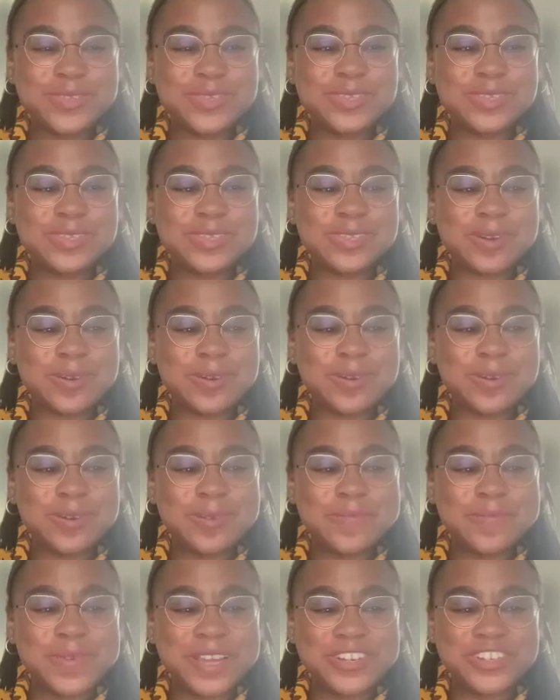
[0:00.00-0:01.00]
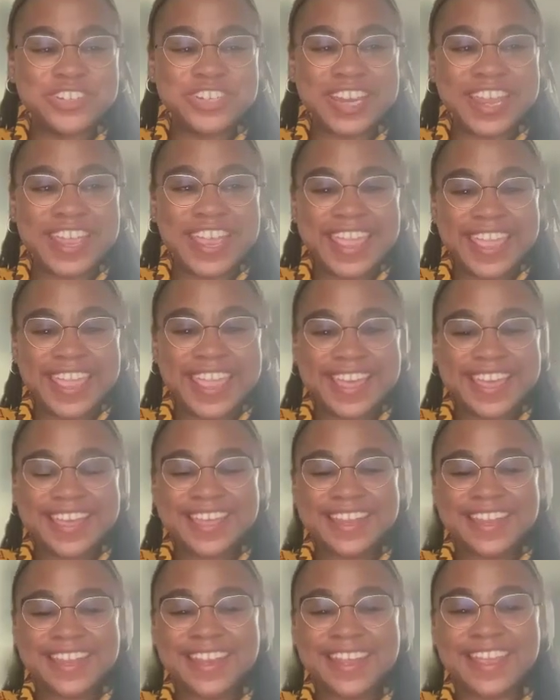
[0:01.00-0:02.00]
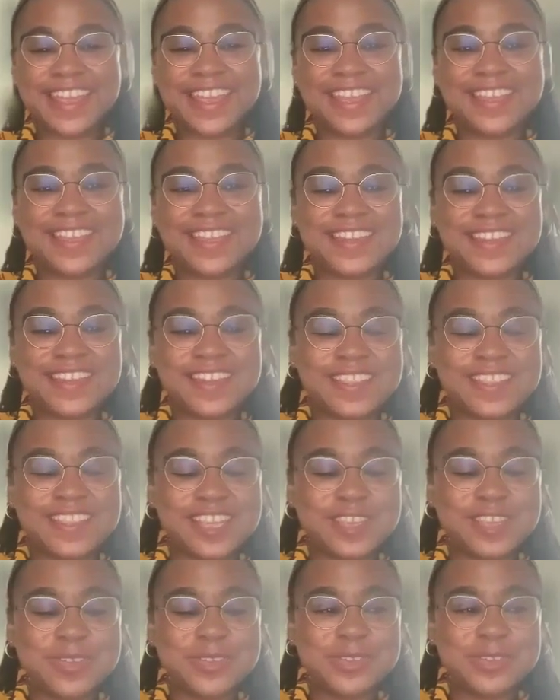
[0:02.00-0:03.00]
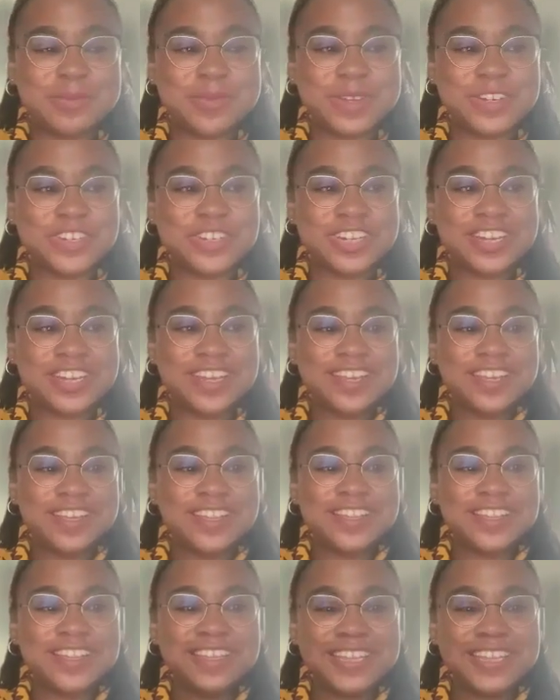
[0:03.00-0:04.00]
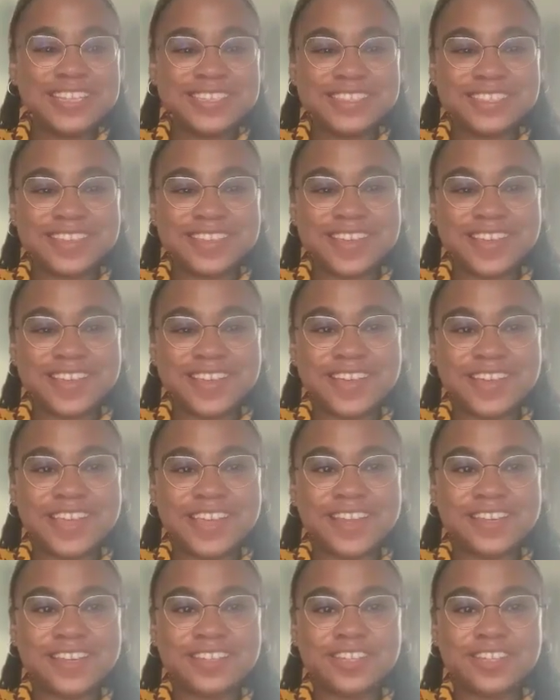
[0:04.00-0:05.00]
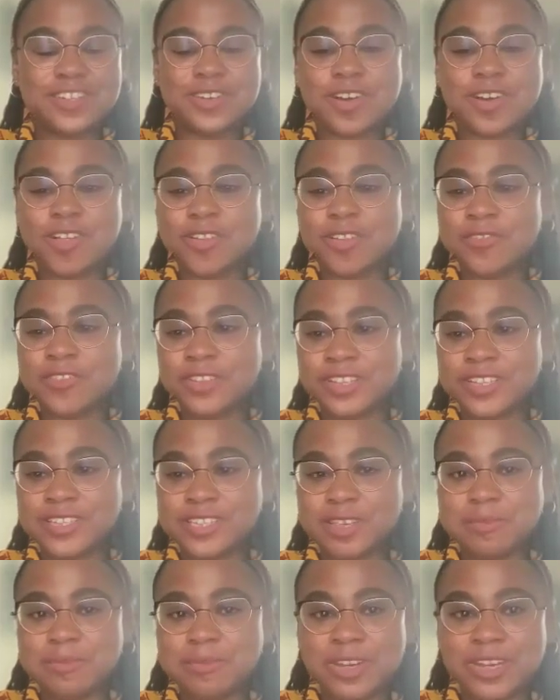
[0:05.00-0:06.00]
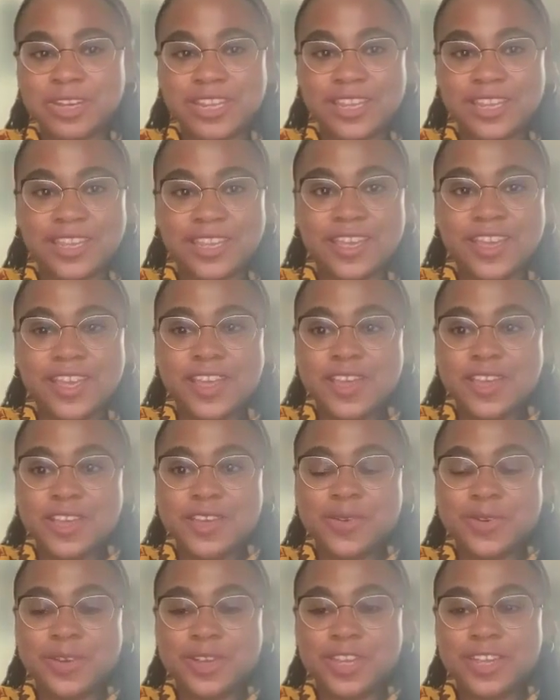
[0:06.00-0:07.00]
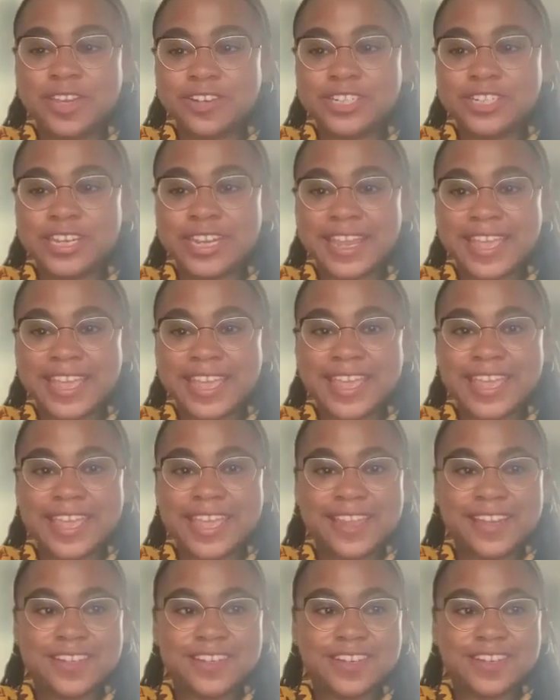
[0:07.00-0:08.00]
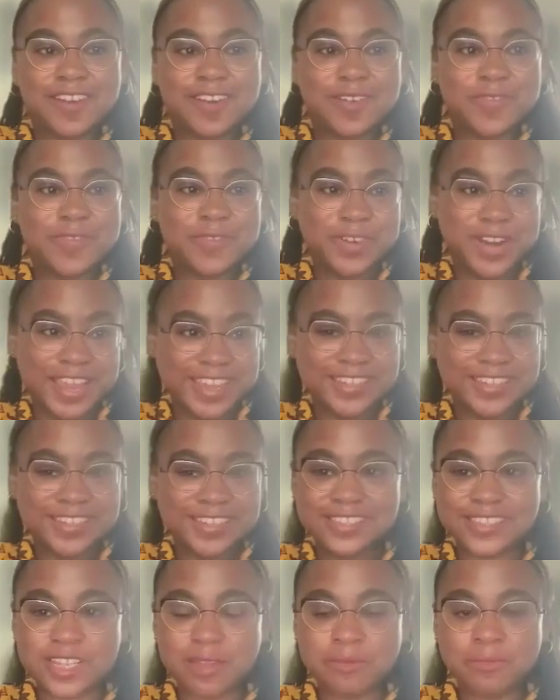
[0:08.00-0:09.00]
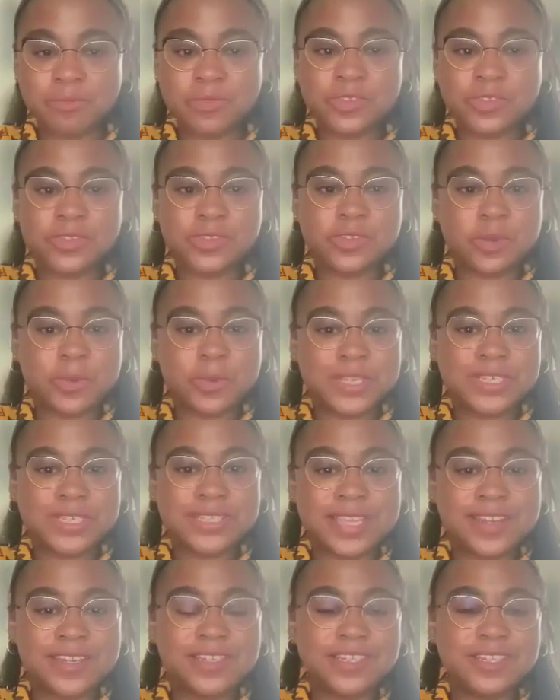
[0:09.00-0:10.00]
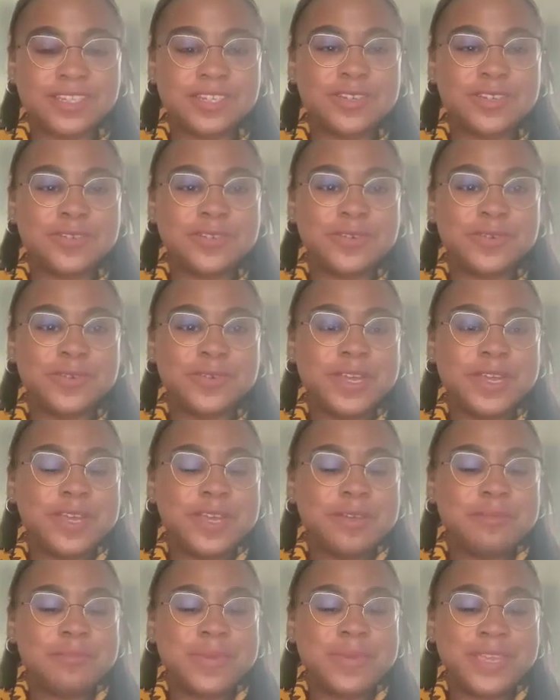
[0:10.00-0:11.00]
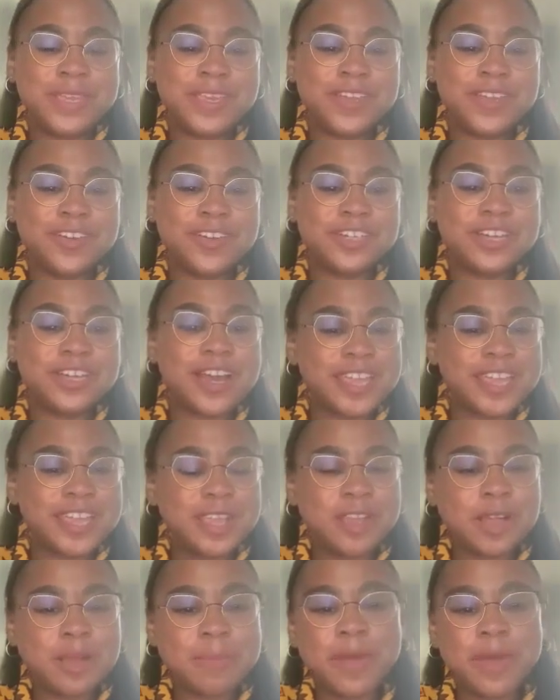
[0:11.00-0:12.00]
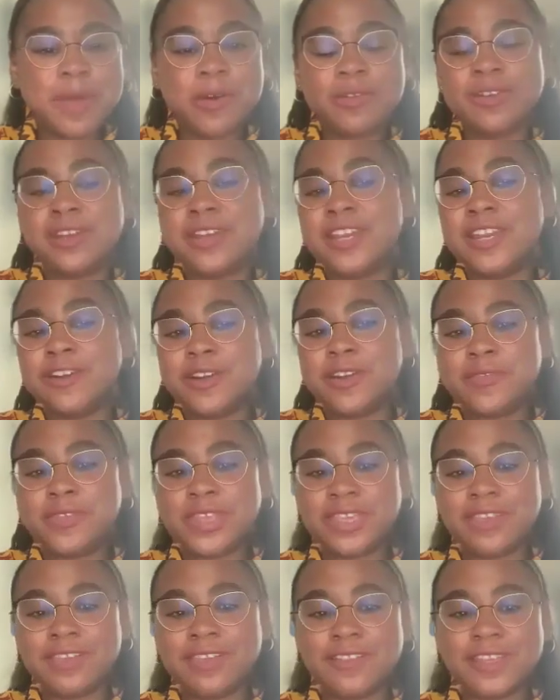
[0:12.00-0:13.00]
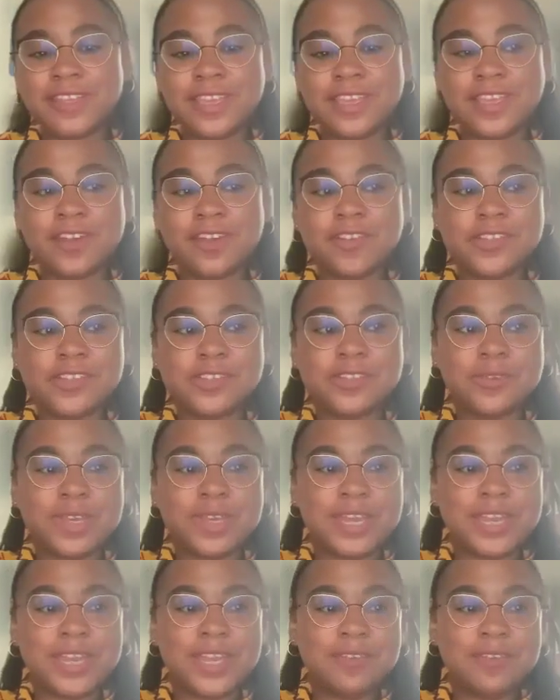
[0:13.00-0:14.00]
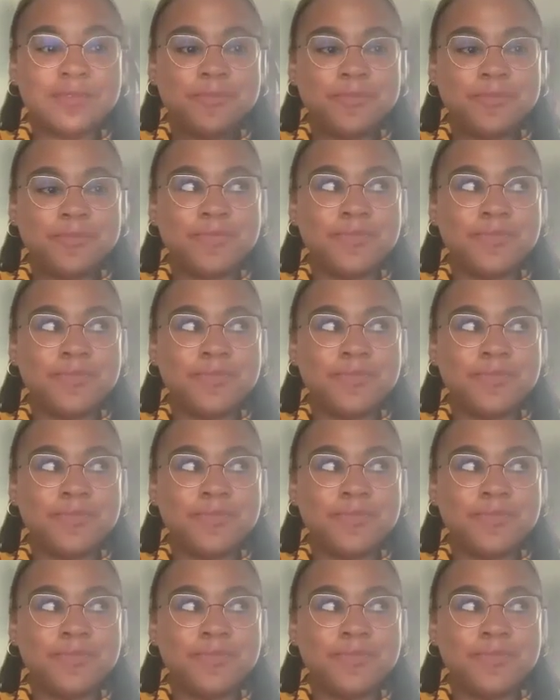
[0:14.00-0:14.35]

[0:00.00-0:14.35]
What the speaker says: so much, Anne, and thank you so much, Lisa, and to all of the LIST community who are here today and our friends. I'm so excited to be here talking about narrative healing and also getting